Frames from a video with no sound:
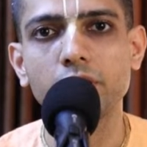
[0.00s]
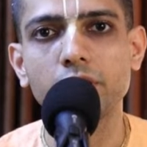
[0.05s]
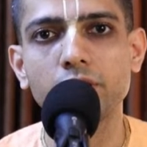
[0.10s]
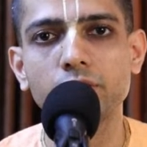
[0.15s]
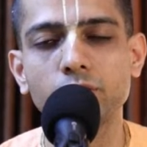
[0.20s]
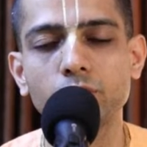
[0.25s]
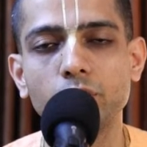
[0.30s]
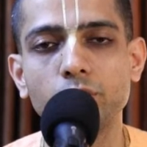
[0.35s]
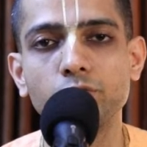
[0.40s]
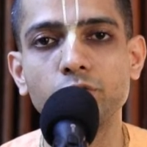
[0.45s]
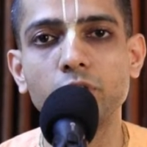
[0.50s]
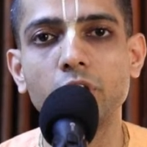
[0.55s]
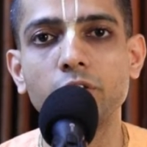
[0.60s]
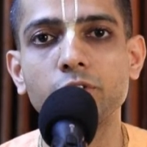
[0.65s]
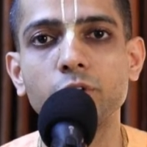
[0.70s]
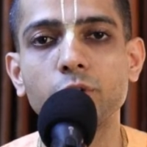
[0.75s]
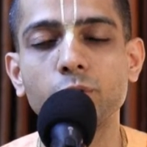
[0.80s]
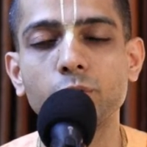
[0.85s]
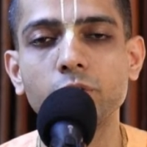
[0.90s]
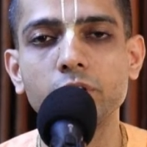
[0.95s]
So if you
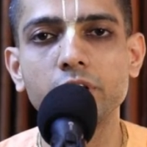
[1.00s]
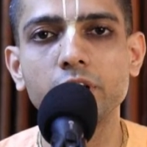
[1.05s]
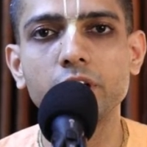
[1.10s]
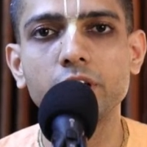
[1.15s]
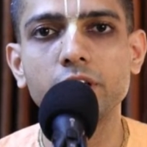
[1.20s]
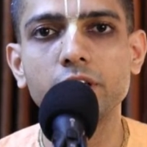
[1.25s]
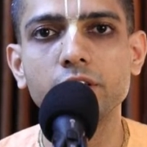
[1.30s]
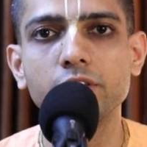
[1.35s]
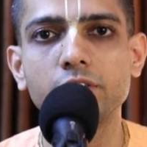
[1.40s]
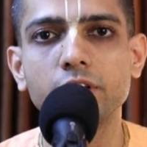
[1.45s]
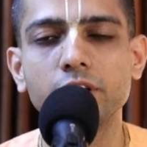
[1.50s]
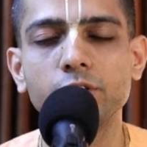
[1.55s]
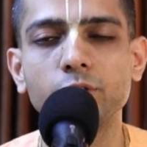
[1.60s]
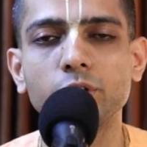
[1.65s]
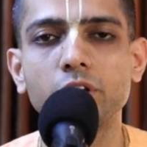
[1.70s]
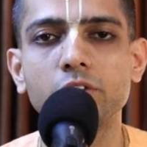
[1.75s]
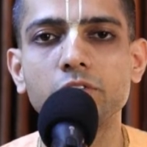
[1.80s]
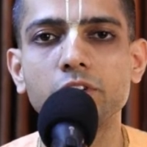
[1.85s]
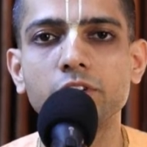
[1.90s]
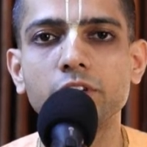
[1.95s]
have your own deities and
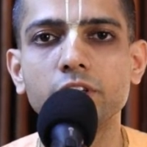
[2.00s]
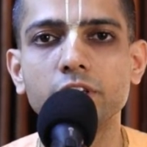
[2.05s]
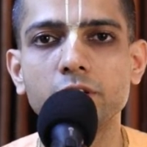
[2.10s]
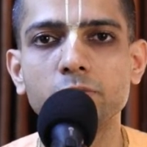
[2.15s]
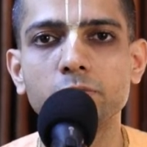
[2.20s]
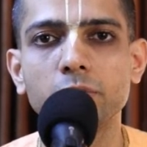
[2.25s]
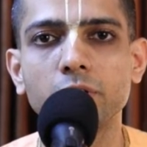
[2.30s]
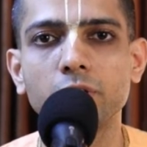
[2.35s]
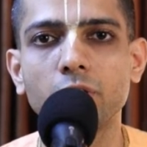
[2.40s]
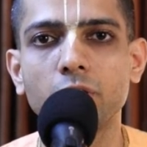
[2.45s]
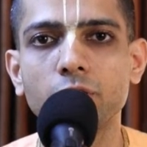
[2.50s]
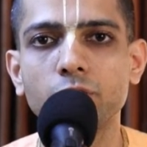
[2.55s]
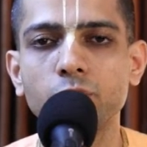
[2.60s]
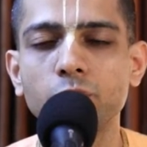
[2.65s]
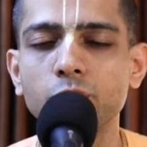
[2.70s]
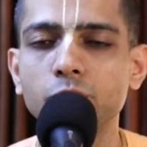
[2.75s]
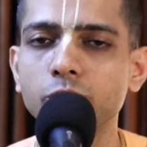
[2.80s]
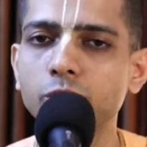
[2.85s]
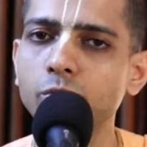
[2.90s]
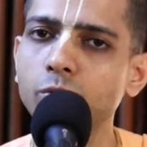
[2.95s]
you can visit temple
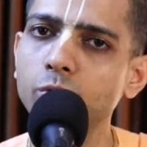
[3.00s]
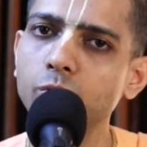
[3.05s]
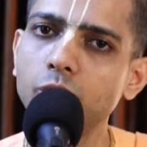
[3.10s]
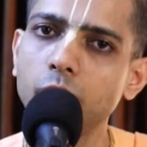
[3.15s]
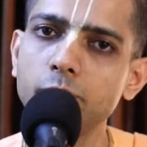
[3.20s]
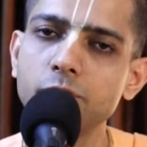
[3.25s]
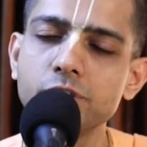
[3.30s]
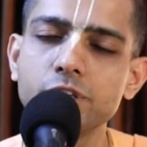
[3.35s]
also, you do